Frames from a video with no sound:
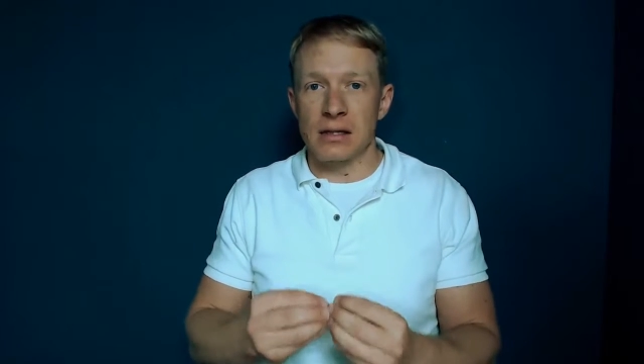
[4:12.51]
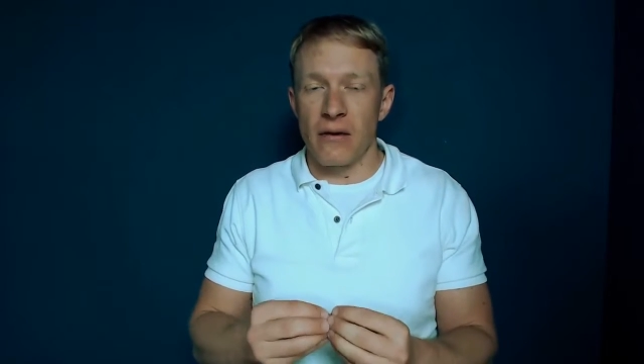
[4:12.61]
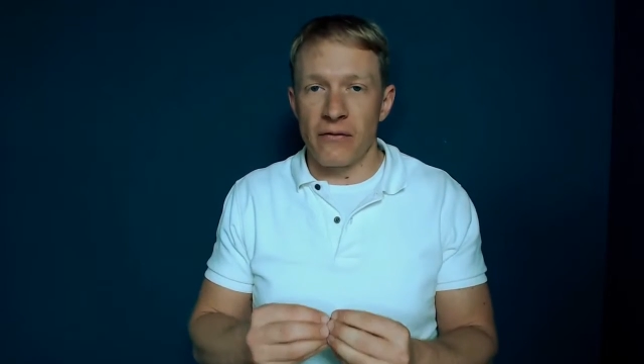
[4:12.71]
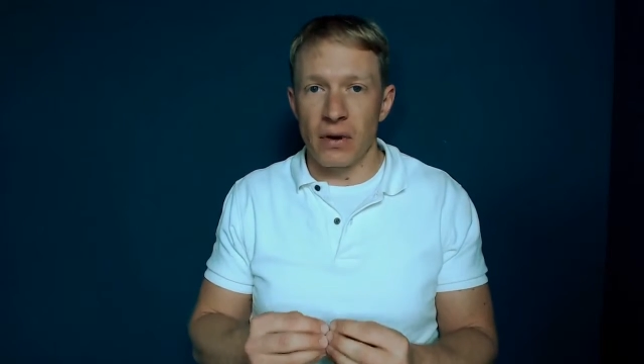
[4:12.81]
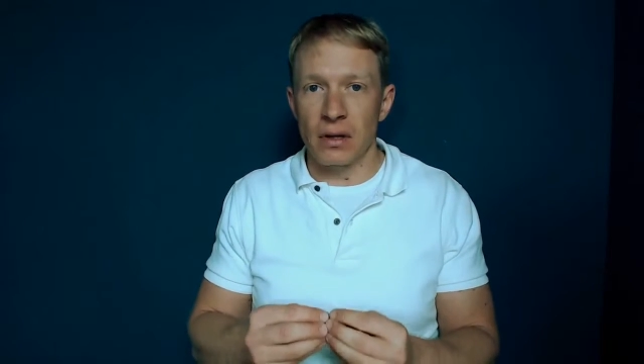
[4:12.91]

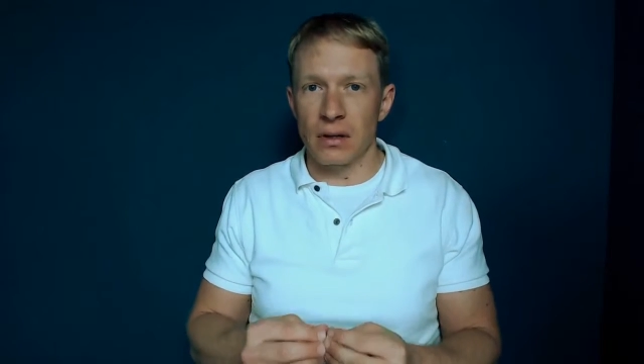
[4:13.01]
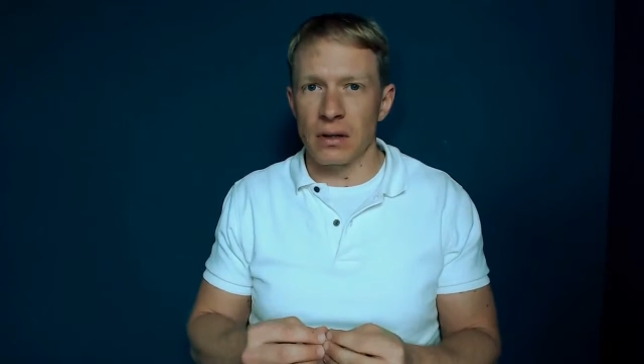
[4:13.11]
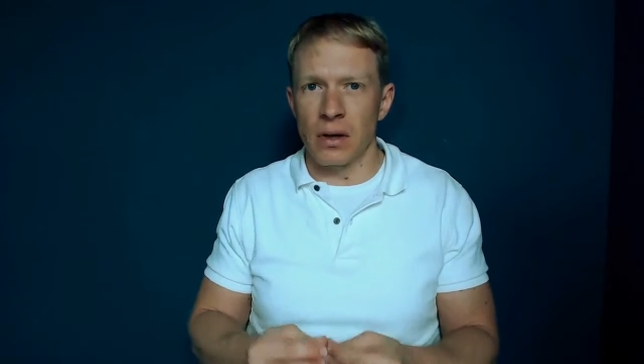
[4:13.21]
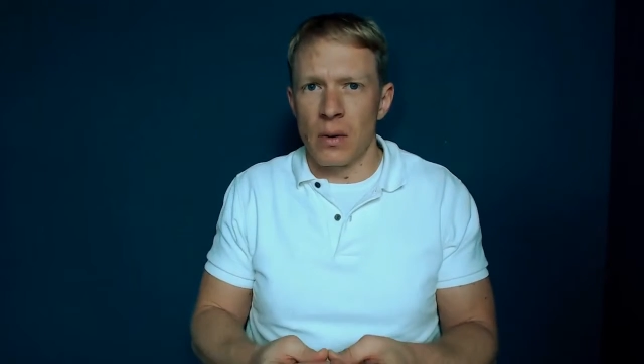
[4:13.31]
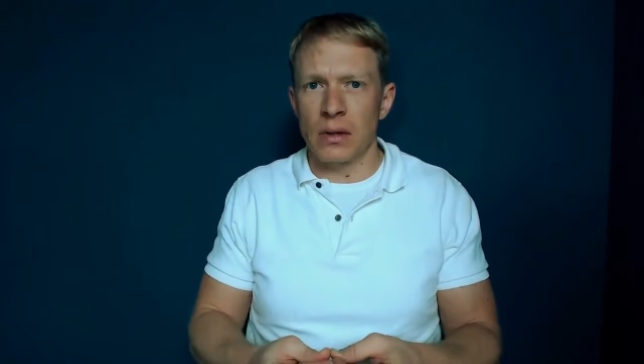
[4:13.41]
suffering that
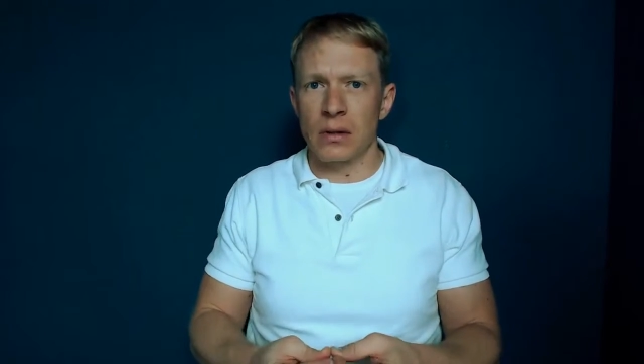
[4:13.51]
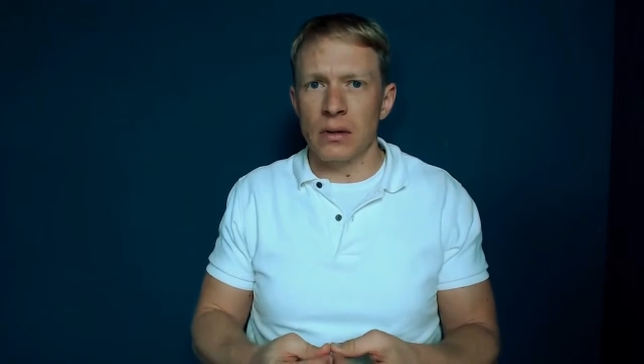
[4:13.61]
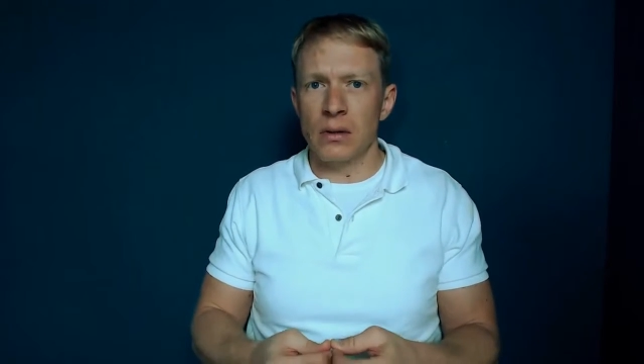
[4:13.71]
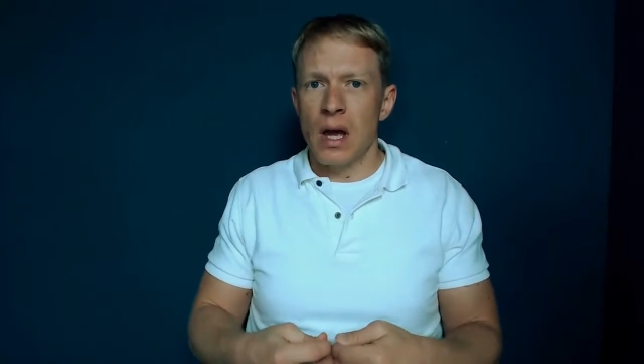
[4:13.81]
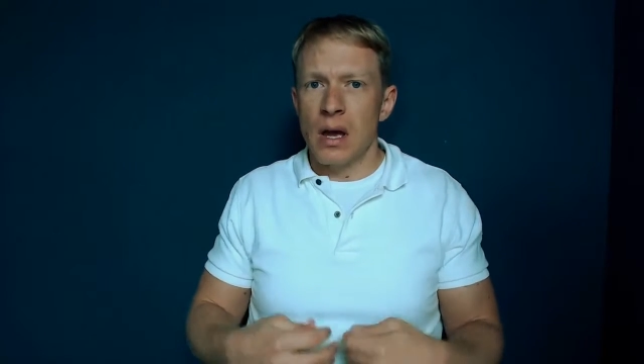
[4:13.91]
they're going
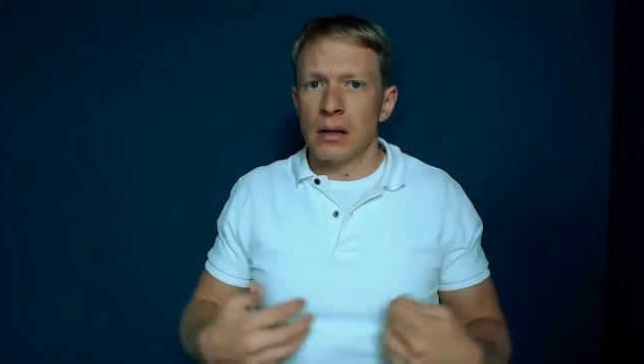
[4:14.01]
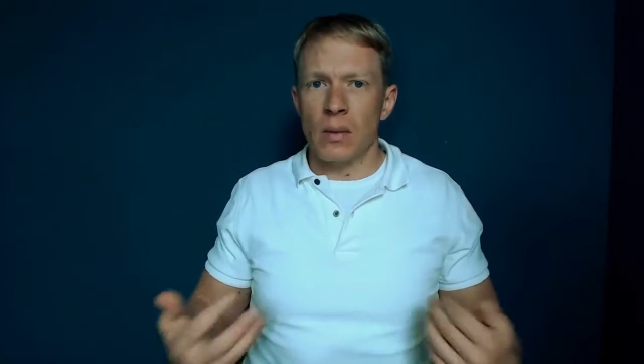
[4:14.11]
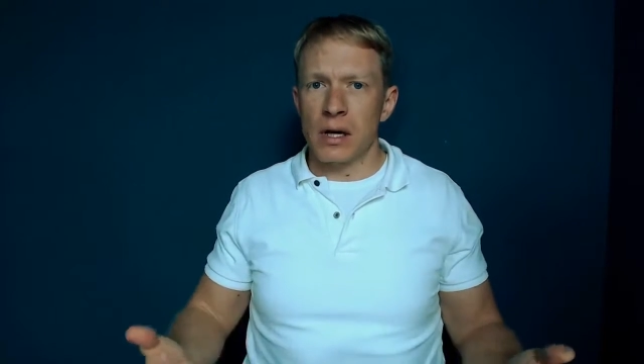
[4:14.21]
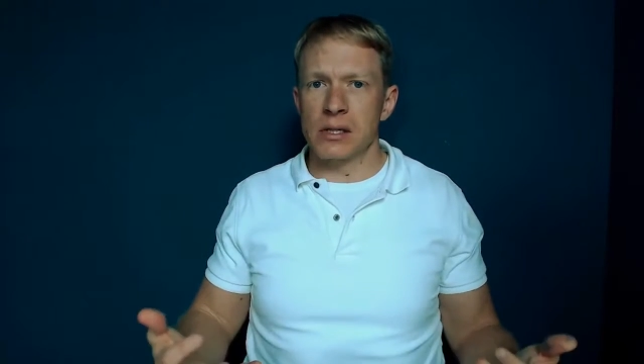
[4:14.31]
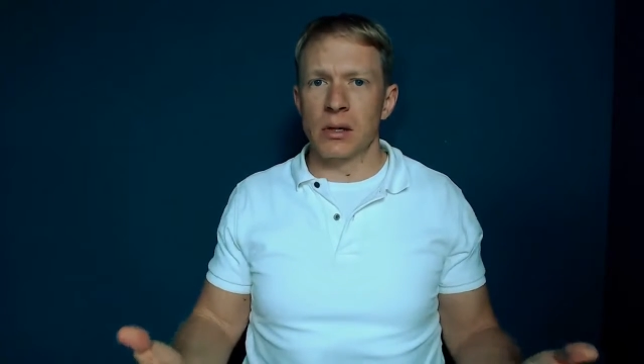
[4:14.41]
through.
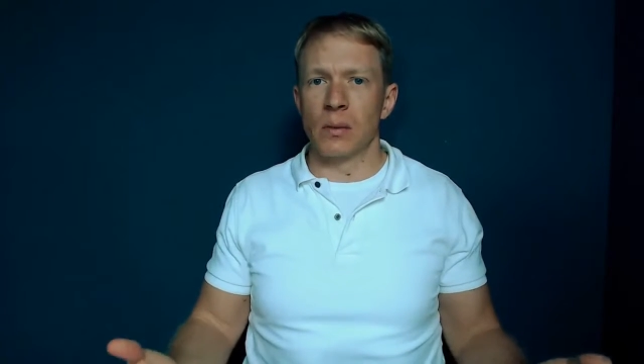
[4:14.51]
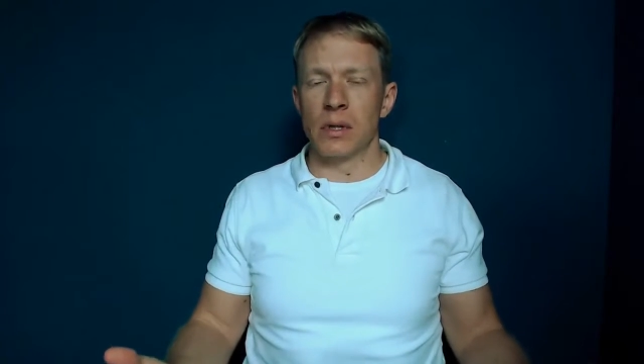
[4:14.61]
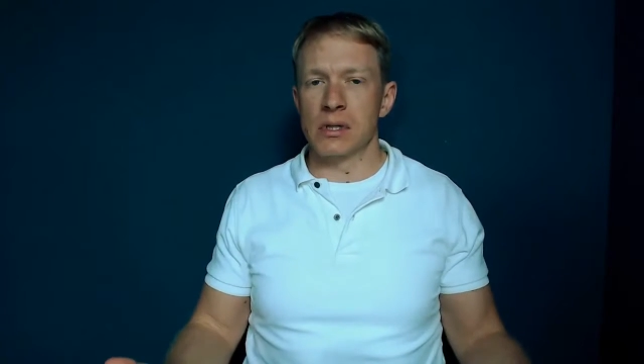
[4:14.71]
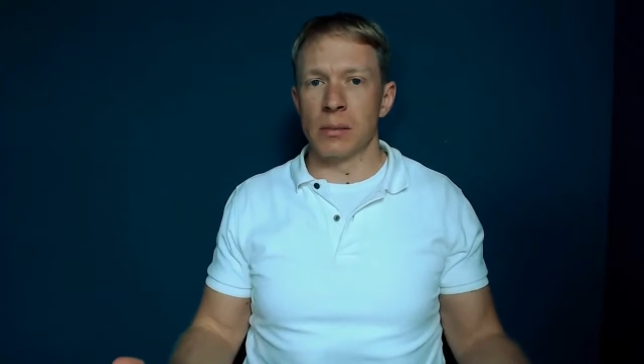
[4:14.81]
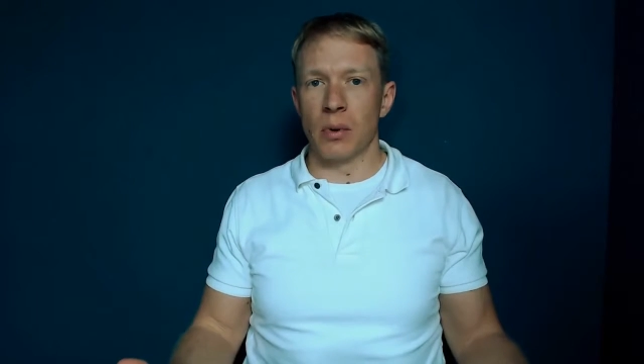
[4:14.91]
Then why shouldn't
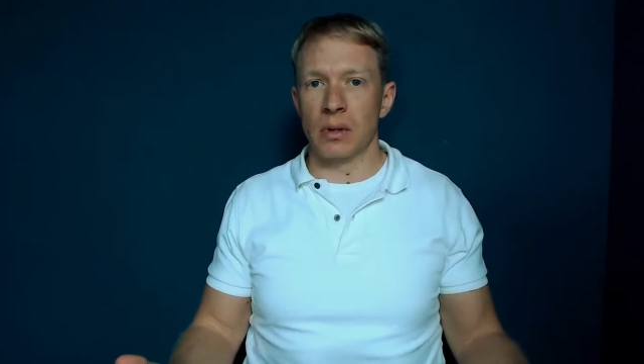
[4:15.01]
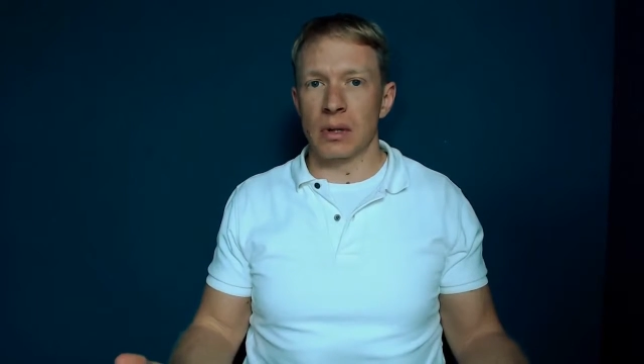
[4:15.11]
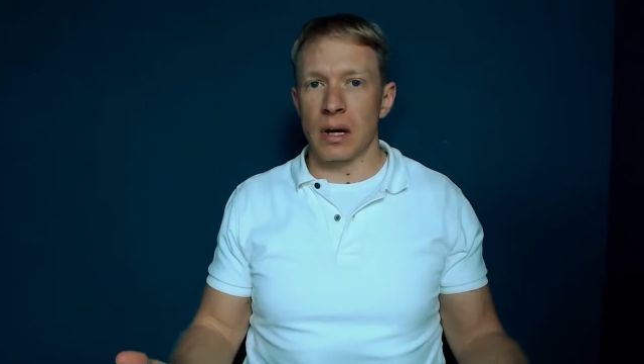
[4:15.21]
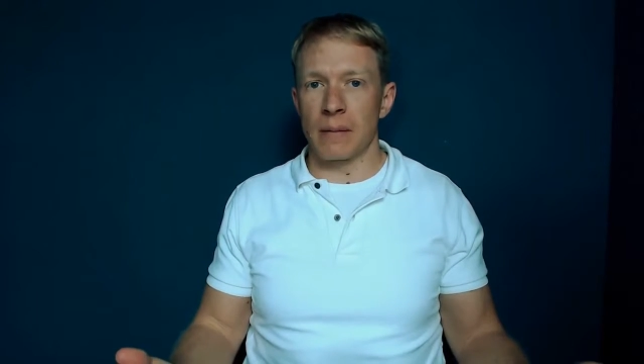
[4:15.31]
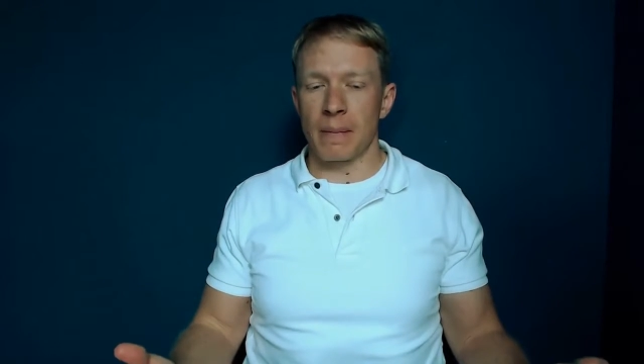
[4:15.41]
we support
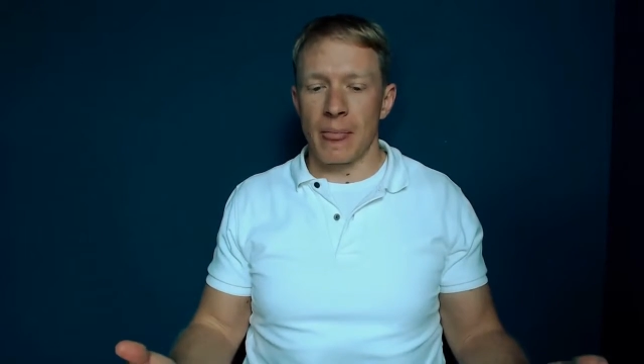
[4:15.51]
that?